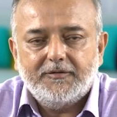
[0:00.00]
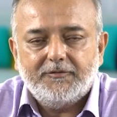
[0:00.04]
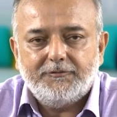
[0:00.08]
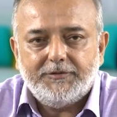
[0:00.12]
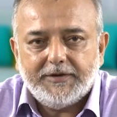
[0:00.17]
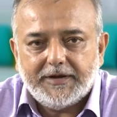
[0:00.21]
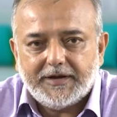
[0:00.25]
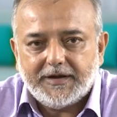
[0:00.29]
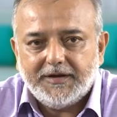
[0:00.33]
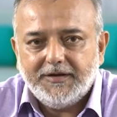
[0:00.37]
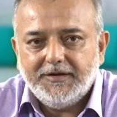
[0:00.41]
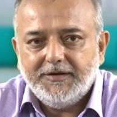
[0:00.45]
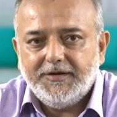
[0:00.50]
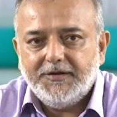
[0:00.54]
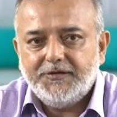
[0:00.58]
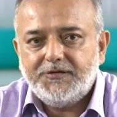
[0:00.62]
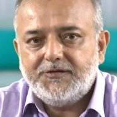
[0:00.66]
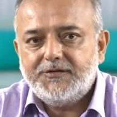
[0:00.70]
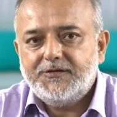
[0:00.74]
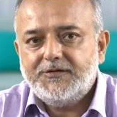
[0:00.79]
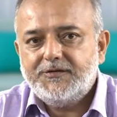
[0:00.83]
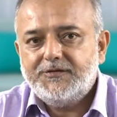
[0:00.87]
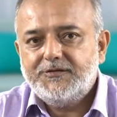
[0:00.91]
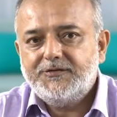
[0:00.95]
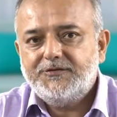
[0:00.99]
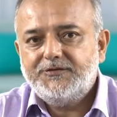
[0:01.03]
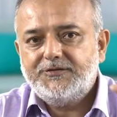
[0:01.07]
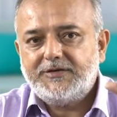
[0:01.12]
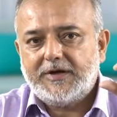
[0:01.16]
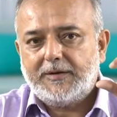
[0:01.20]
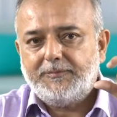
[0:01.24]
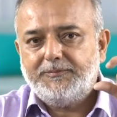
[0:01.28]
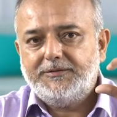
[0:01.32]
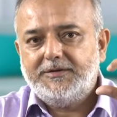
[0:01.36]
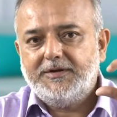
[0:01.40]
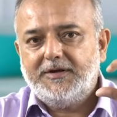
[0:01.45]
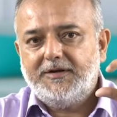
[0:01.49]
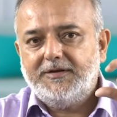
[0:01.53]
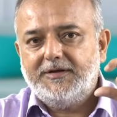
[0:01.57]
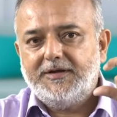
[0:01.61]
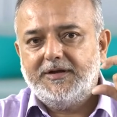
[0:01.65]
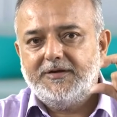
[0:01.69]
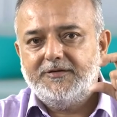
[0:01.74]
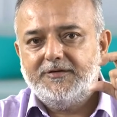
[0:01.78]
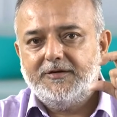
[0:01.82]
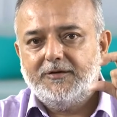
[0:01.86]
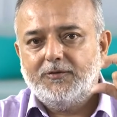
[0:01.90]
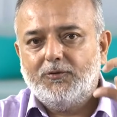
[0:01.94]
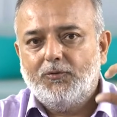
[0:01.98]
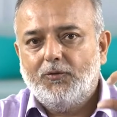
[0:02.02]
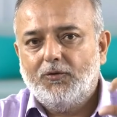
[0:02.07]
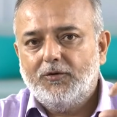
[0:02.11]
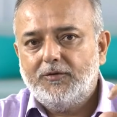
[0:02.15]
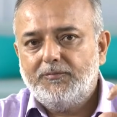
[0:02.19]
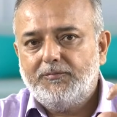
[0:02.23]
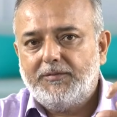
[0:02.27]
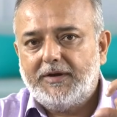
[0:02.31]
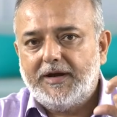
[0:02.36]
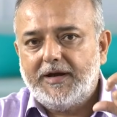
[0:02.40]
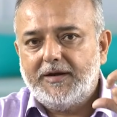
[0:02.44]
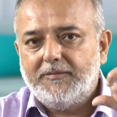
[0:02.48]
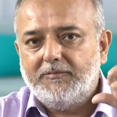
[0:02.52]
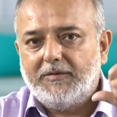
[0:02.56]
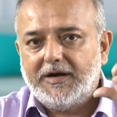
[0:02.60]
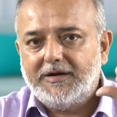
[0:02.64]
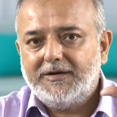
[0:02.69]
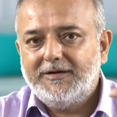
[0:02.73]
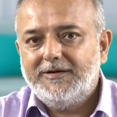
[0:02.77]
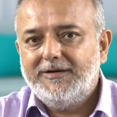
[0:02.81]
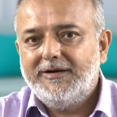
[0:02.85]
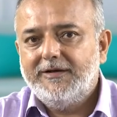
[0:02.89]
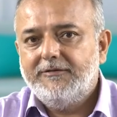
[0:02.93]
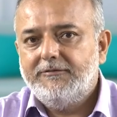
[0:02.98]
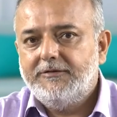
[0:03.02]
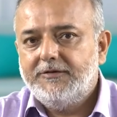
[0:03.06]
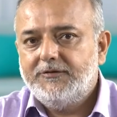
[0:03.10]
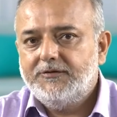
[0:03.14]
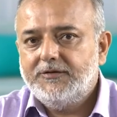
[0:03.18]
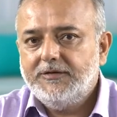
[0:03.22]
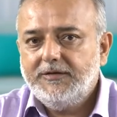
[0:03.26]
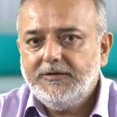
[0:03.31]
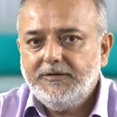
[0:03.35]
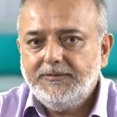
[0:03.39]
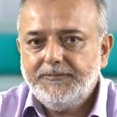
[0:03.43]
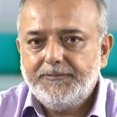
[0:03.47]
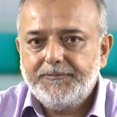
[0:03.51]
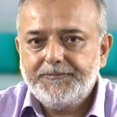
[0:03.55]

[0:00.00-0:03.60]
Wherein this chapter there is a quote by Martin Davidson